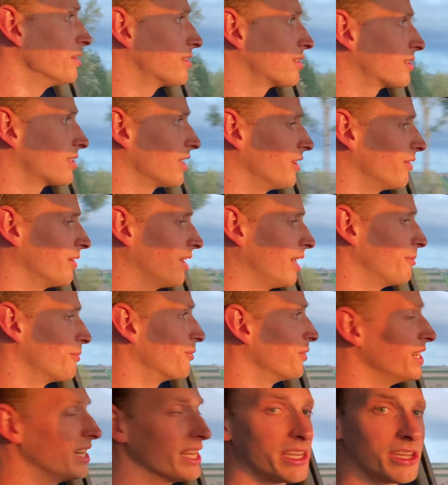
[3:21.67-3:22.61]
So I'm
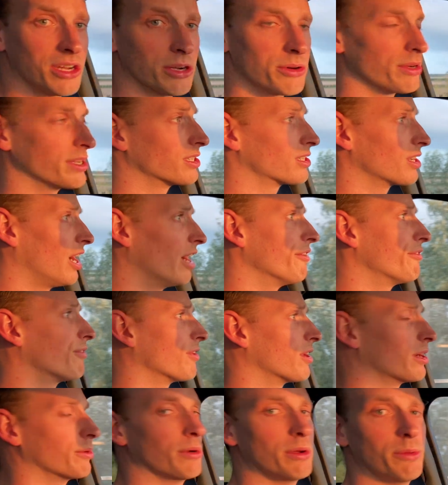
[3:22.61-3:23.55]
really curious how
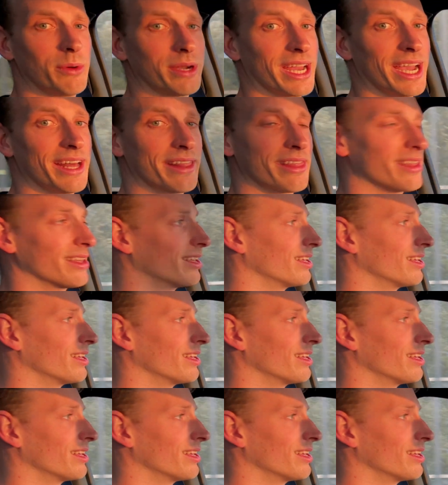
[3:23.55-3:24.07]
far we will get on